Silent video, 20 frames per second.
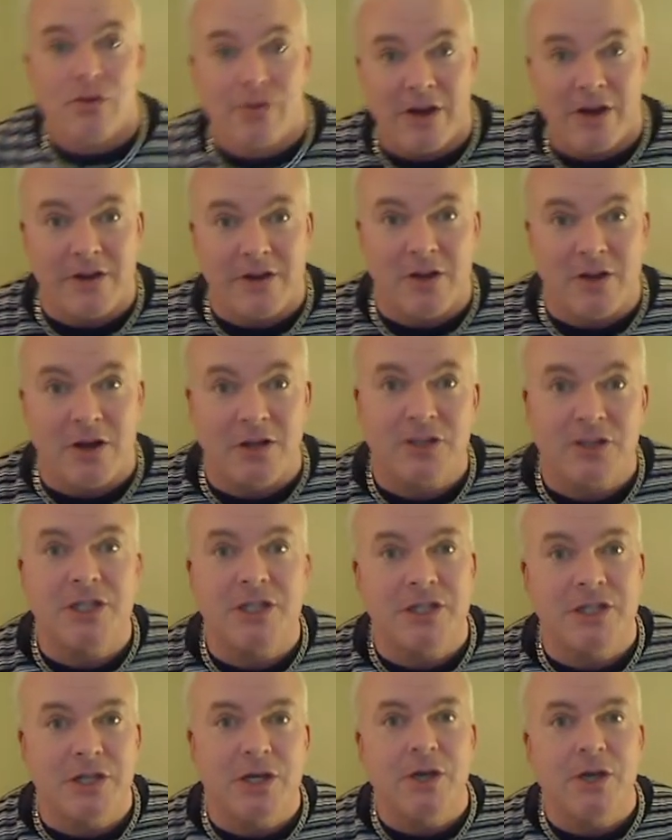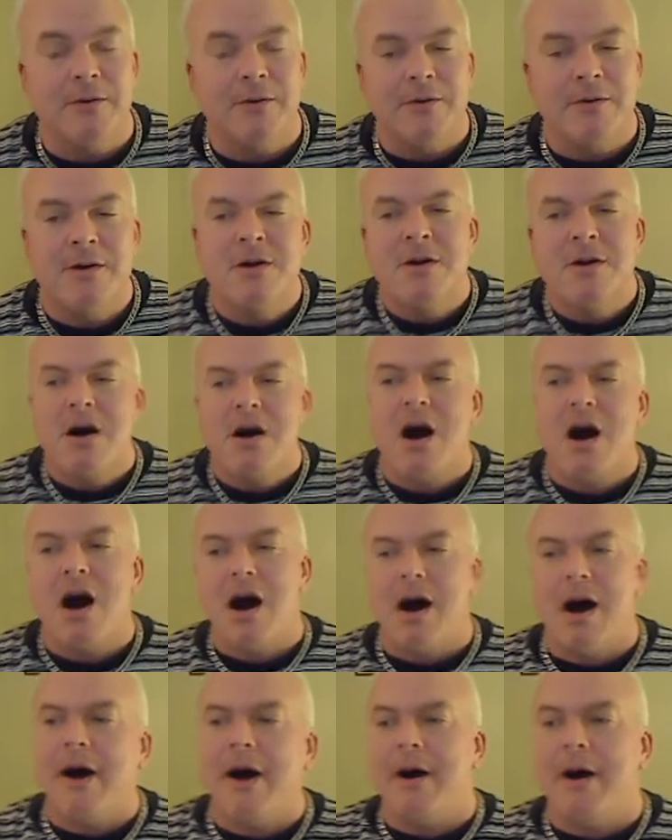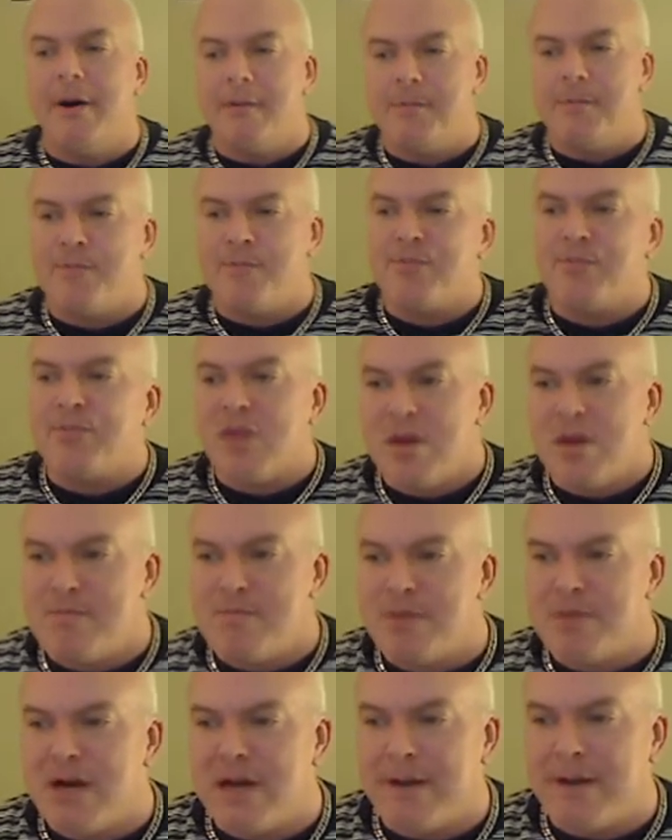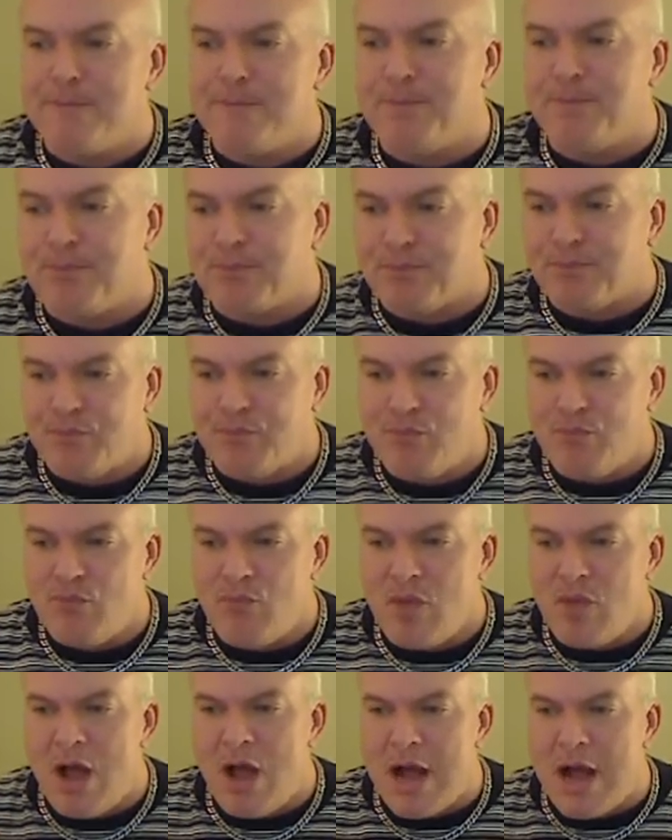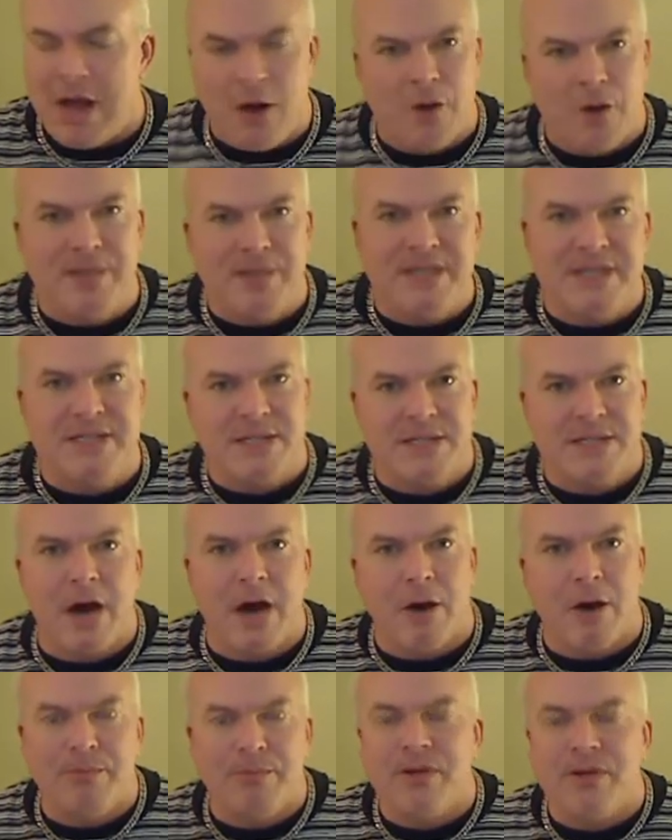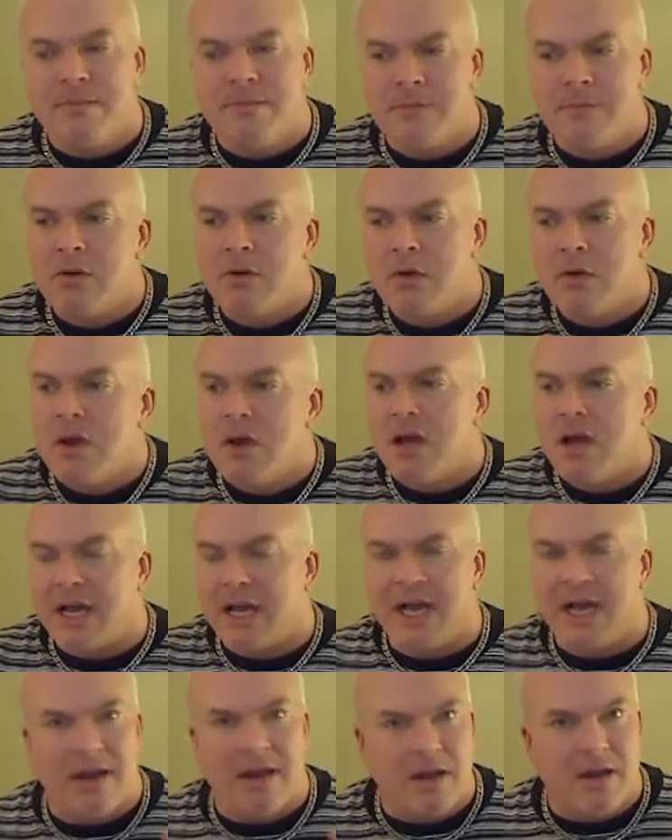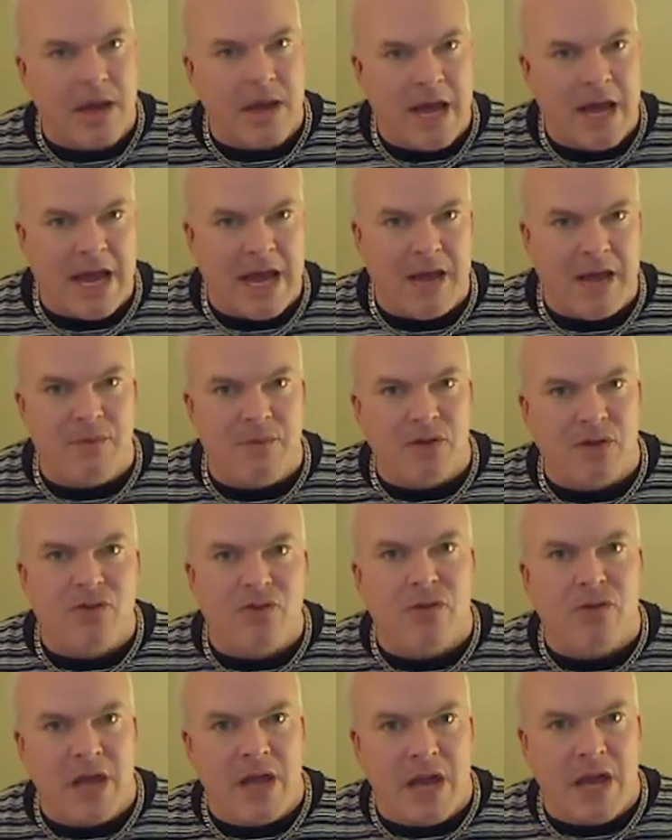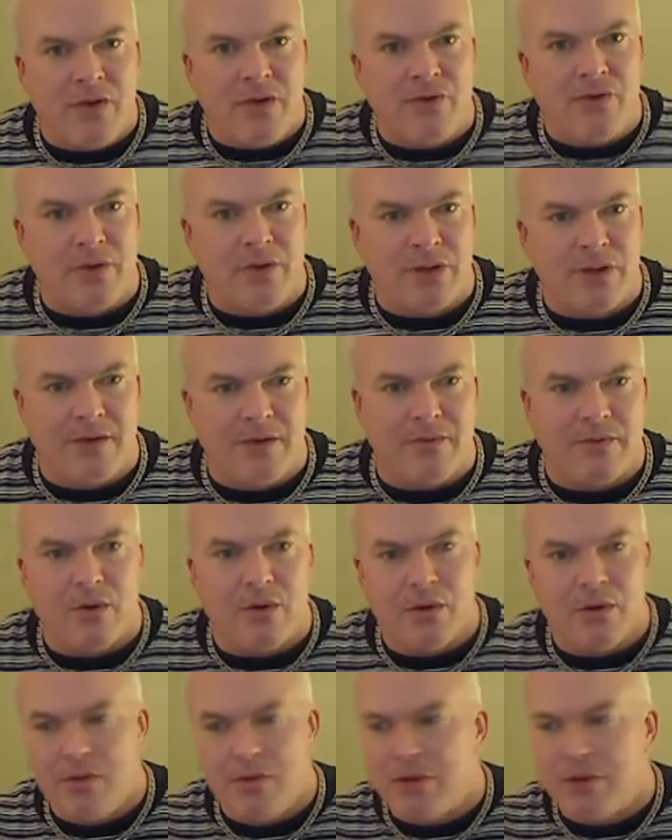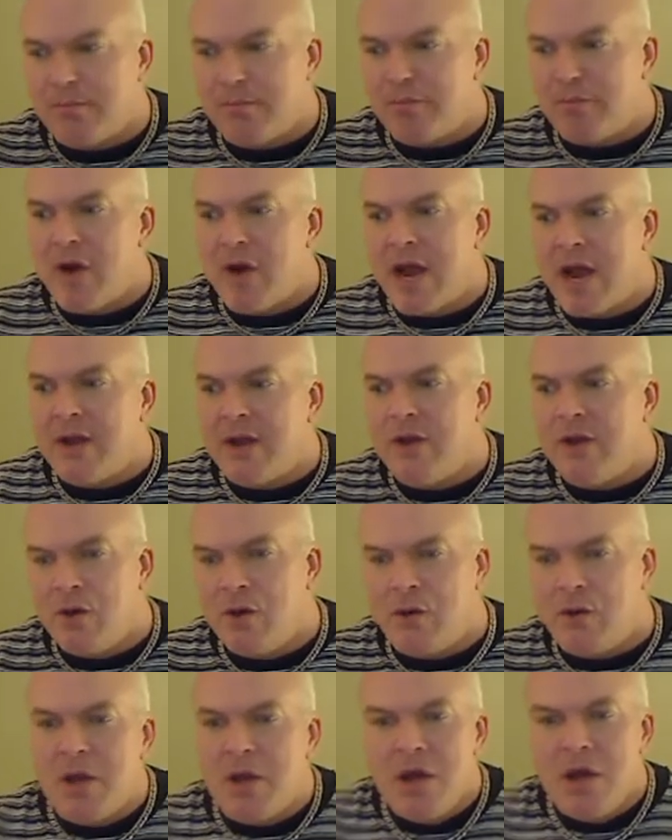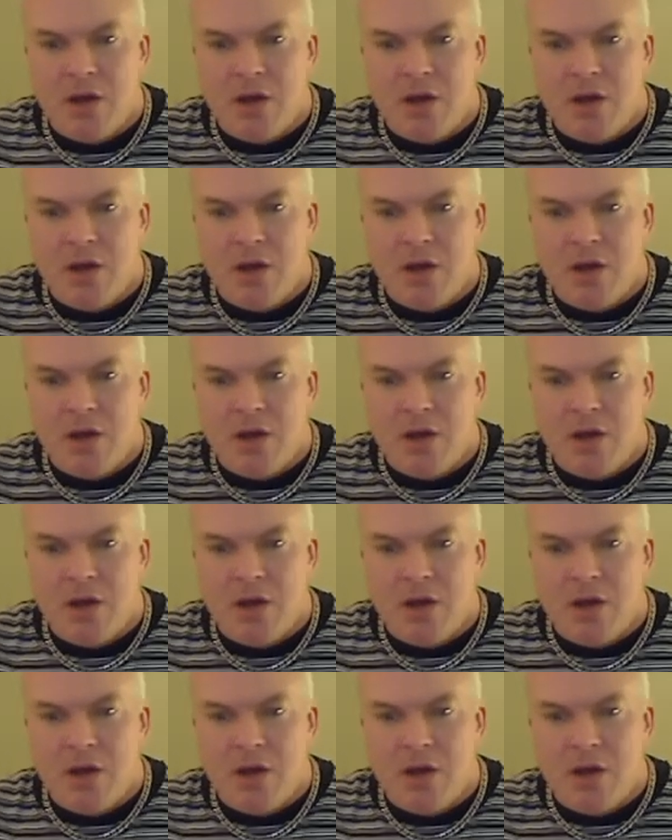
trying to launch into you. Um, but I hope this has helped. Again, aimed to the entry level, the brand new,